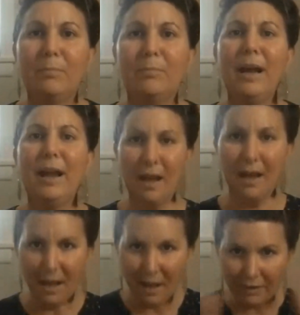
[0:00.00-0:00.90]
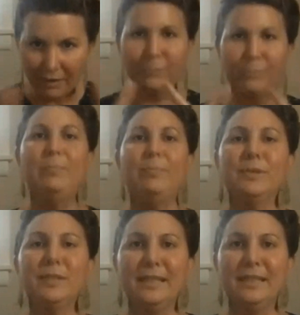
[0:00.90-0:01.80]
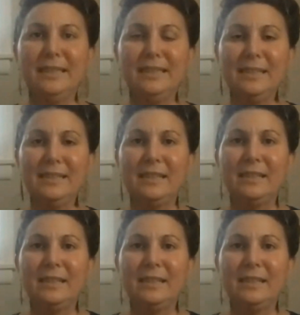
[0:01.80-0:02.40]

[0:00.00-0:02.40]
by other people's healings.